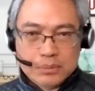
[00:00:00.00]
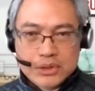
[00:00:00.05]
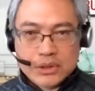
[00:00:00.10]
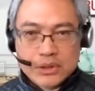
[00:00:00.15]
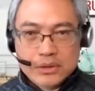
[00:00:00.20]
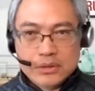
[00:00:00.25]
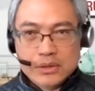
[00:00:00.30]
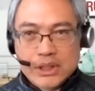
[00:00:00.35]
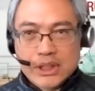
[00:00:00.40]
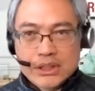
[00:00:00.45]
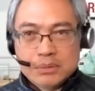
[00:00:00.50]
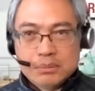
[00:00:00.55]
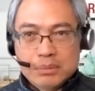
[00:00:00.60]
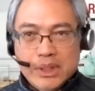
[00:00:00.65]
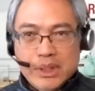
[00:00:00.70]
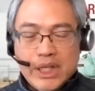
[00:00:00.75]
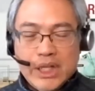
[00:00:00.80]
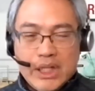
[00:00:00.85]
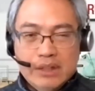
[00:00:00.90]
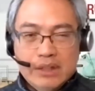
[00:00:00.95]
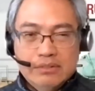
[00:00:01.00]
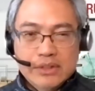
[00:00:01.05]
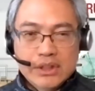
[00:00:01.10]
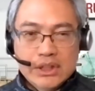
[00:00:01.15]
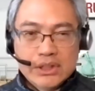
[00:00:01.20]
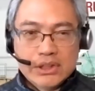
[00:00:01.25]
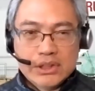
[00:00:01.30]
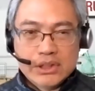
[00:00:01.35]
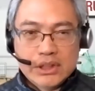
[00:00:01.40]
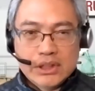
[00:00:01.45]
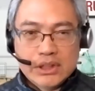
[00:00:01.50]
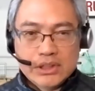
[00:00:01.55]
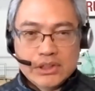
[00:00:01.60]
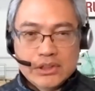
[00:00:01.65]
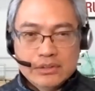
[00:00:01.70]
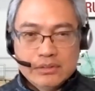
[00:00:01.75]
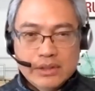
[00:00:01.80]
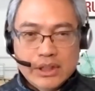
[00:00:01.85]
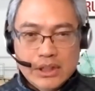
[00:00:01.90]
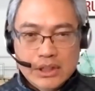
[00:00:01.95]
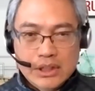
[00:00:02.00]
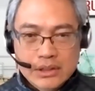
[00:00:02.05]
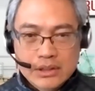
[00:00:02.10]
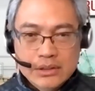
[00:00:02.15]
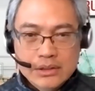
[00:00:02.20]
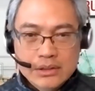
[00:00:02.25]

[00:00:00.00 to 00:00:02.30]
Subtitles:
So that's my advocacy as well.